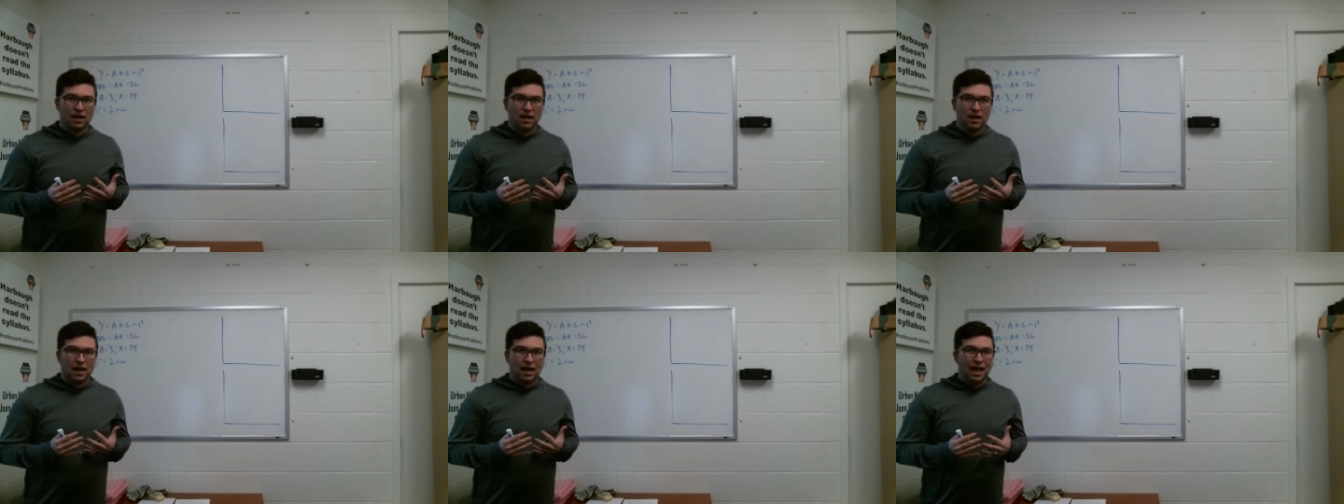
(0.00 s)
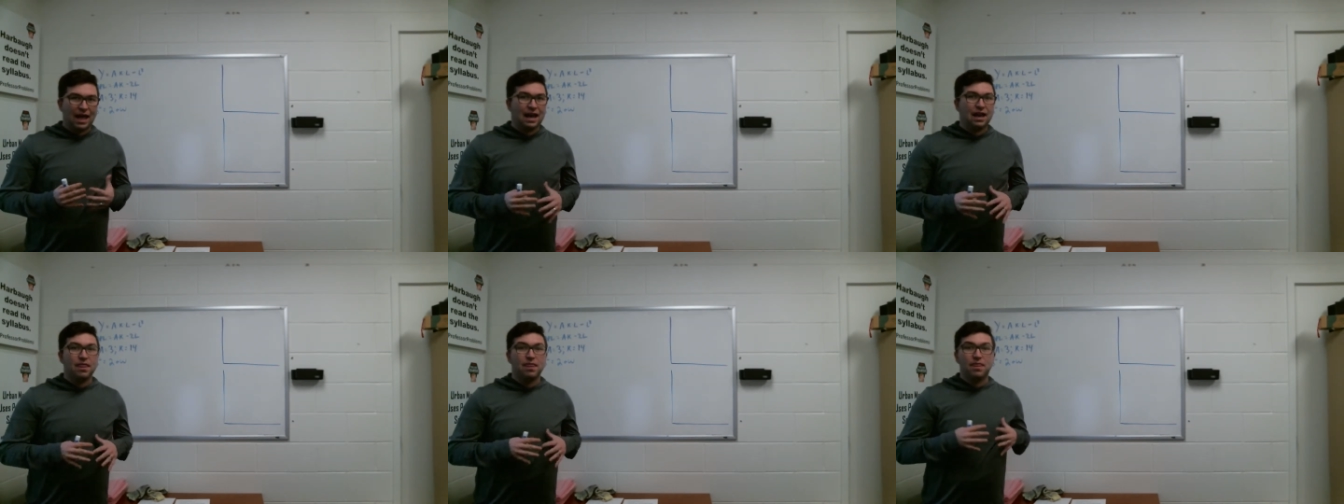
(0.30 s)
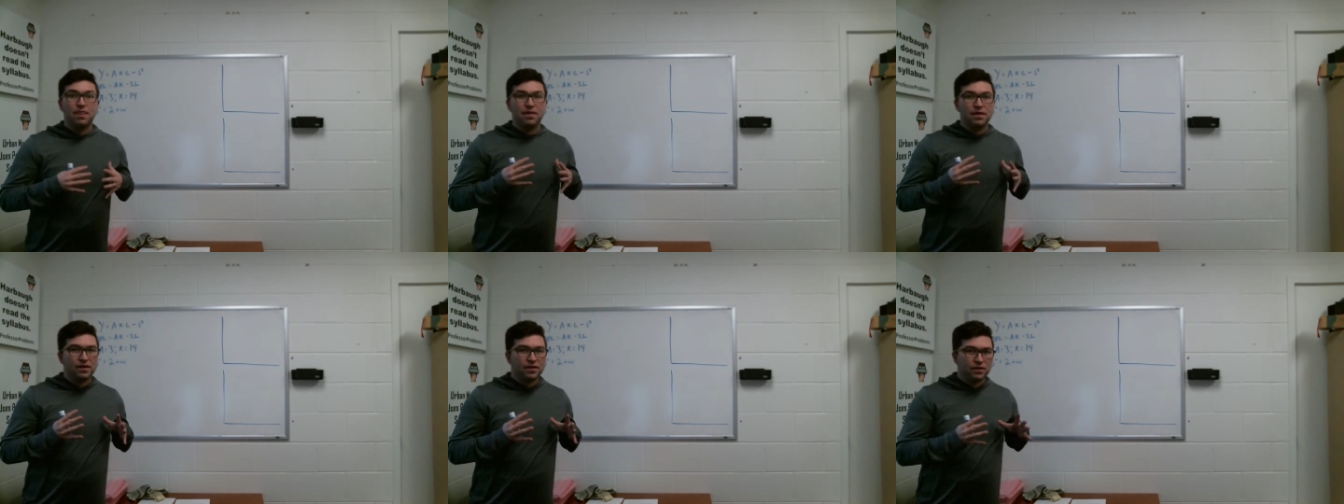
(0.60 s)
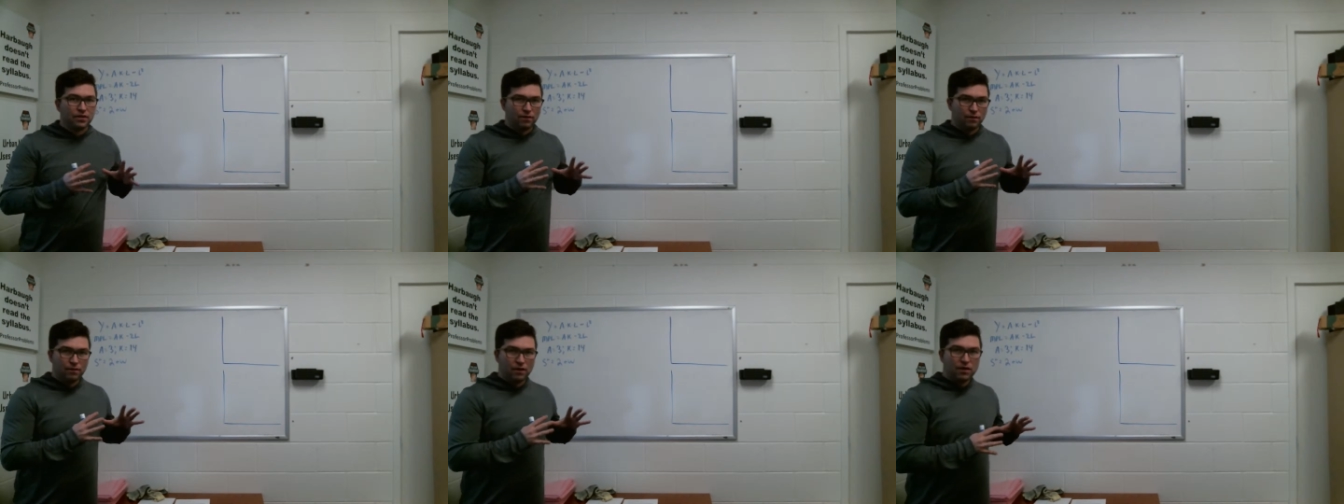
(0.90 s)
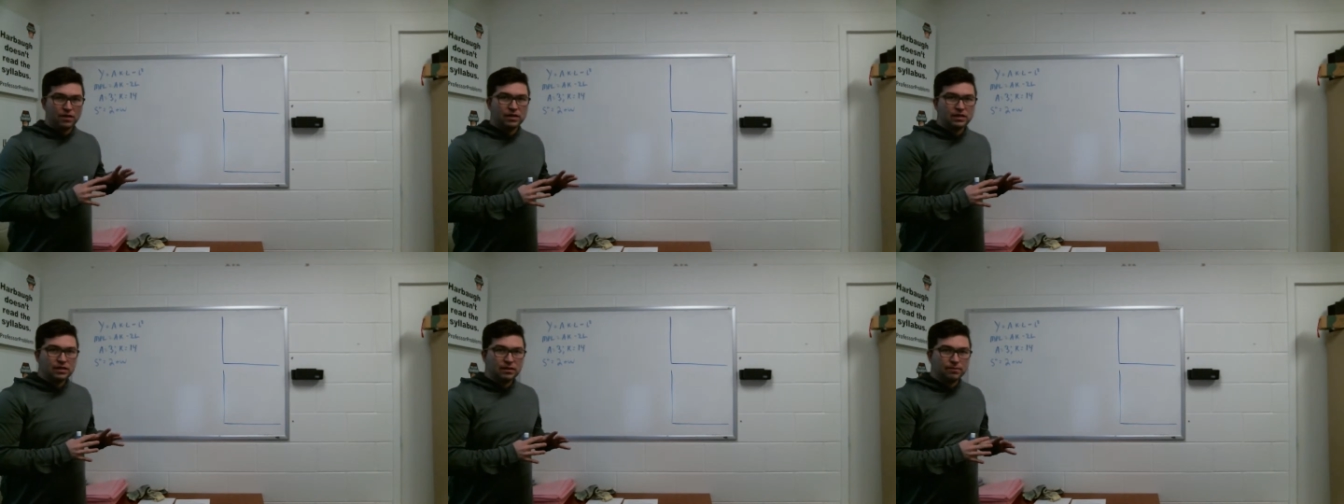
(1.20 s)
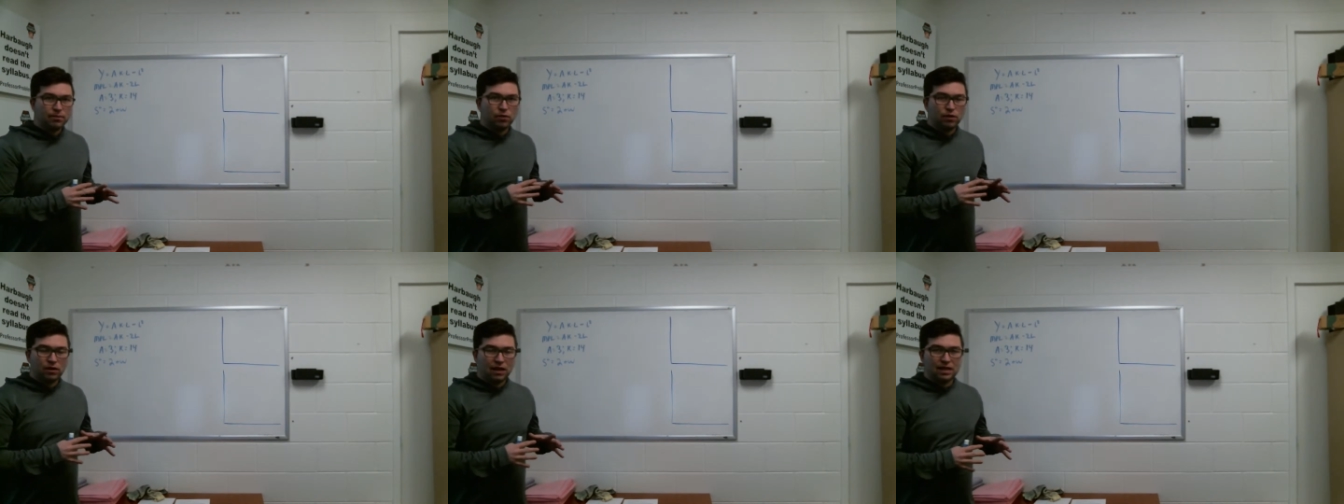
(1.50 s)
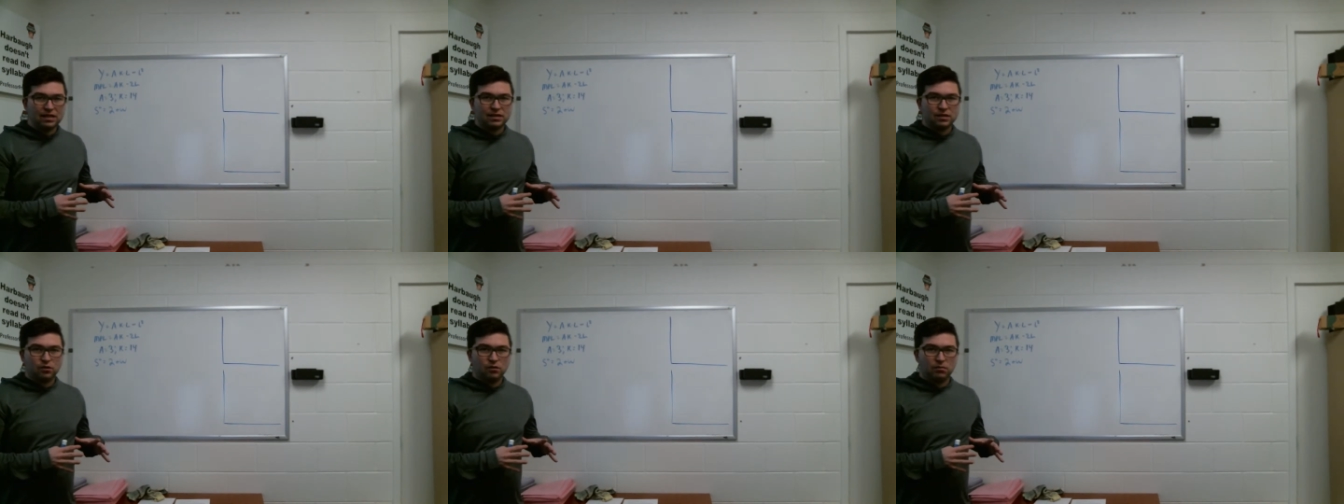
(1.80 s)
And in this very simple
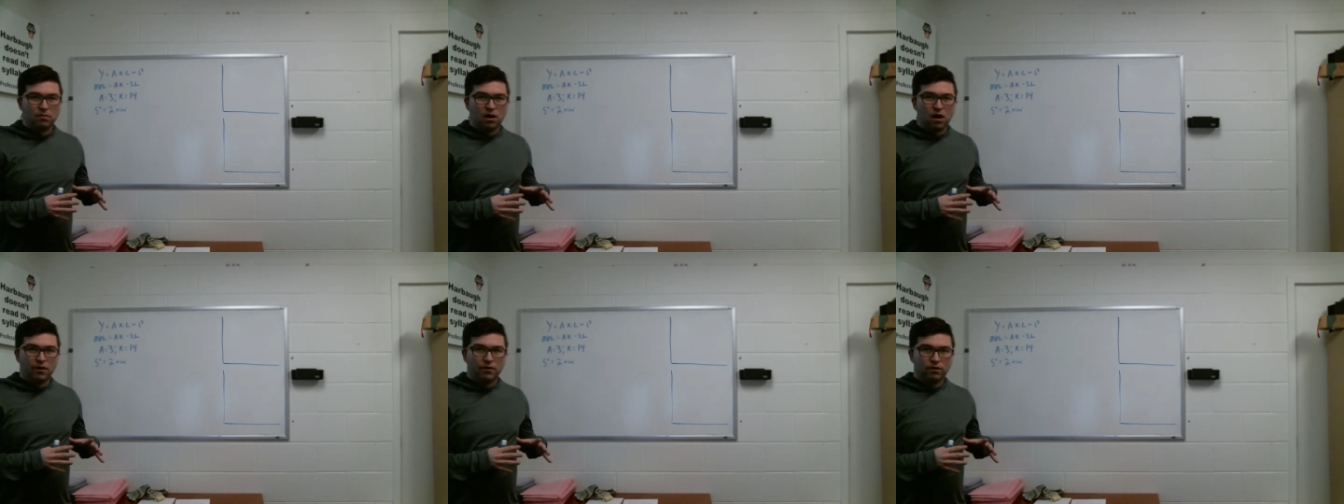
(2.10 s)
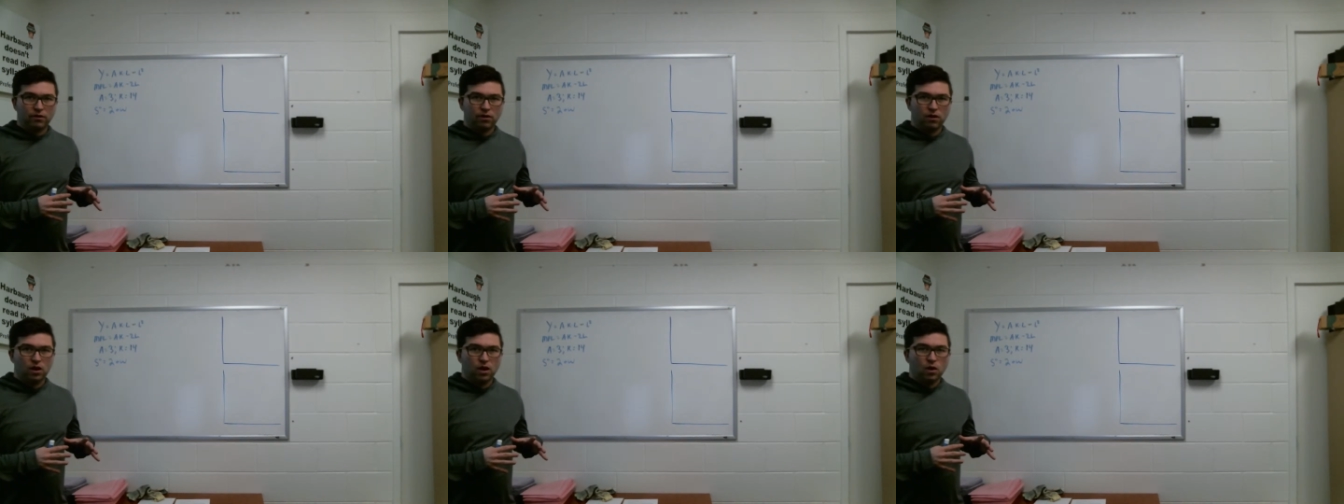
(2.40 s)
classical model,